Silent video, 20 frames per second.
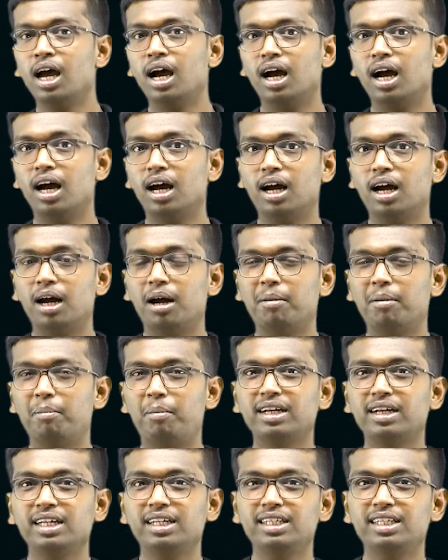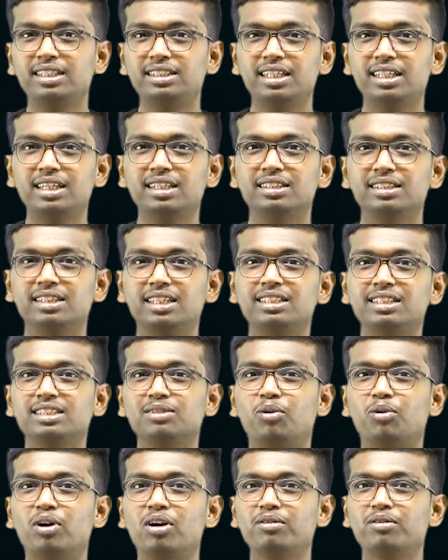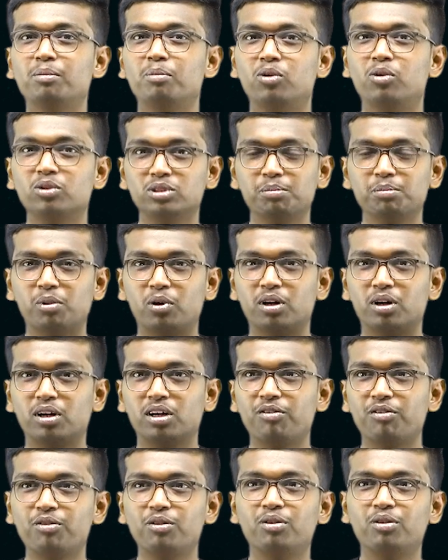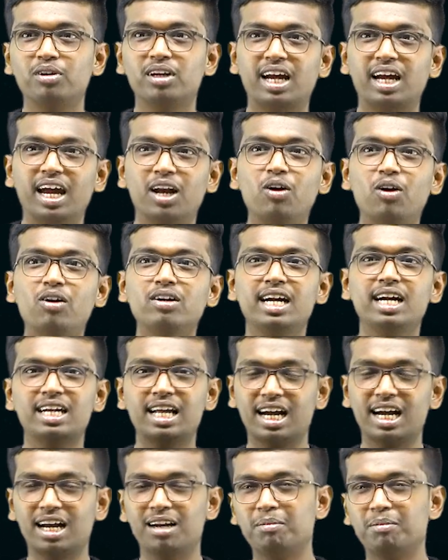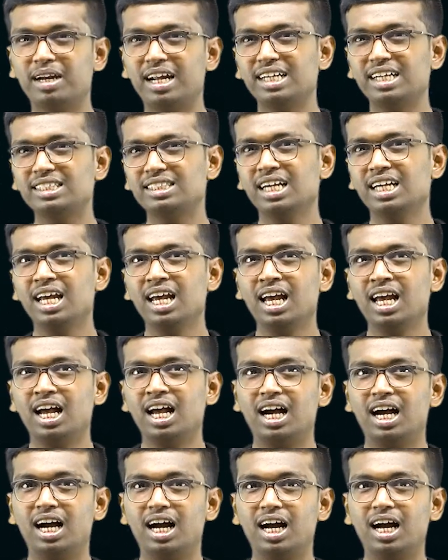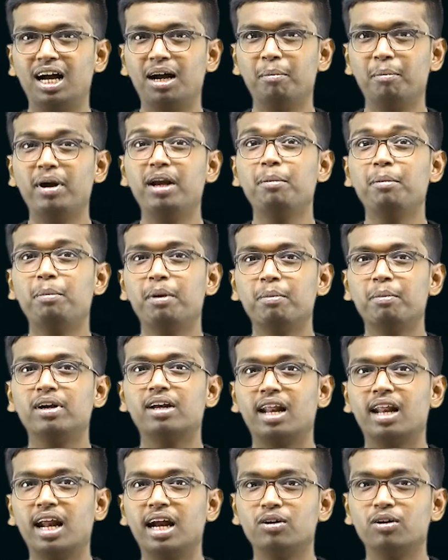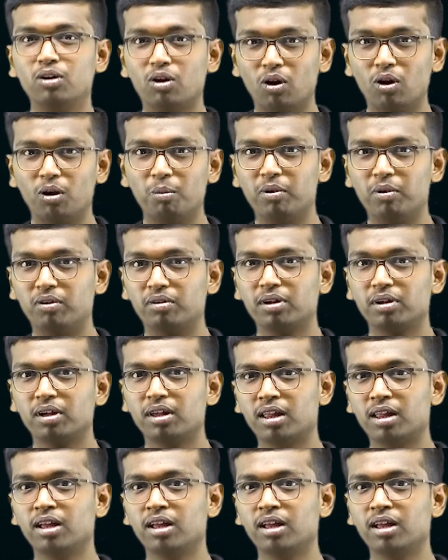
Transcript: But initially, this is one of the most important. If you cannot get acclimatized, many people try to drop out.